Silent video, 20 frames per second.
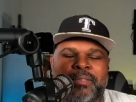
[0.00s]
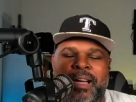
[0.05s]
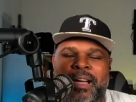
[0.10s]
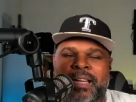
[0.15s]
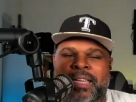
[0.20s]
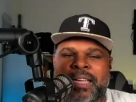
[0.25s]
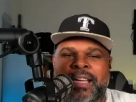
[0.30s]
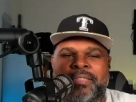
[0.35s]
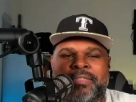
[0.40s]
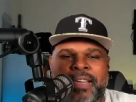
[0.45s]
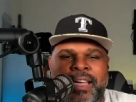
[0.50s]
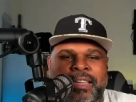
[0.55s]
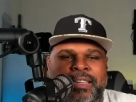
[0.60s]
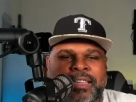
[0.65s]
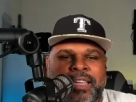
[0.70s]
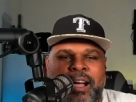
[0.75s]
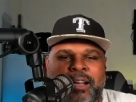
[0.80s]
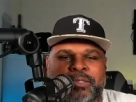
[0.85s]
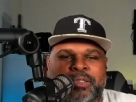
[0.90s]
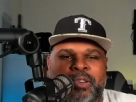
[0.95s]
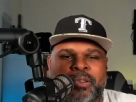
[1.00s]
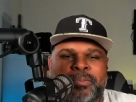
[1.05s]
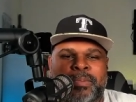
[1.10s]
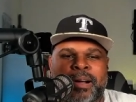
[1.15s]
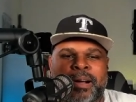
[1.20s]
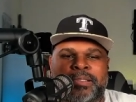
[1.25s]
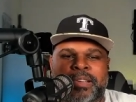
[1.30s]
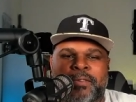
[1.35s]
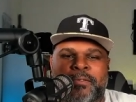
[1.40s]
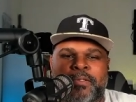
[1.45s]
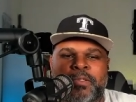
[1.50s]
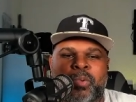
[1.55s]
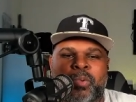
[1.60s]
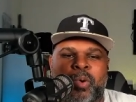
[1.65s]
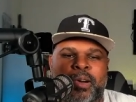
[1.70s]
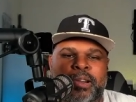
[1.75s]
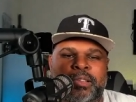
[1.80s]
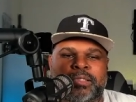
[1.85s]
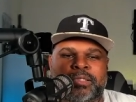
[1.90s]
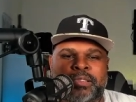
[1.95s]
Again, thank y'all so much. If you
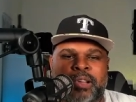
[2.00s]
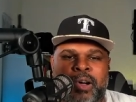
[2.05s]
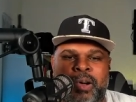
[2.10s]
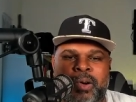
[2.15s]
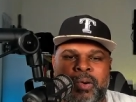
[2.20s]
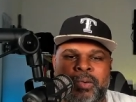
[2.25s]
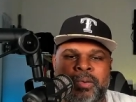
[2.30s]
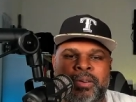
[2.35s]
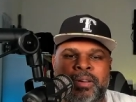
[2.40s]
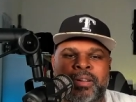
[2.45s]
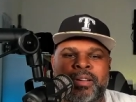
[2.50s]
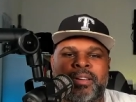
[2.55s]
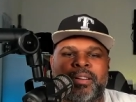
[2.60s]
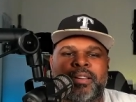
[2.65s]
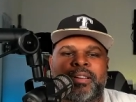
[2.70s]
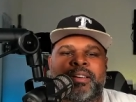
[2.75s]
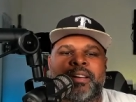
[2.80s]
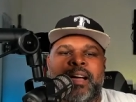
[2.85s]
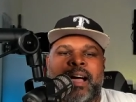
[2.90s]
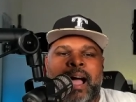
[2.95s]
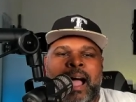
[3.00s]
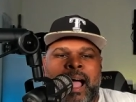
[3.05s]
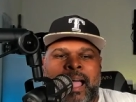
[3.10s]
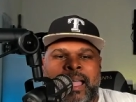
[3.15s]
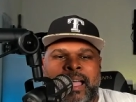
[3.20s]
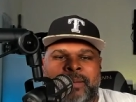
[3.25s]
want to sow, I am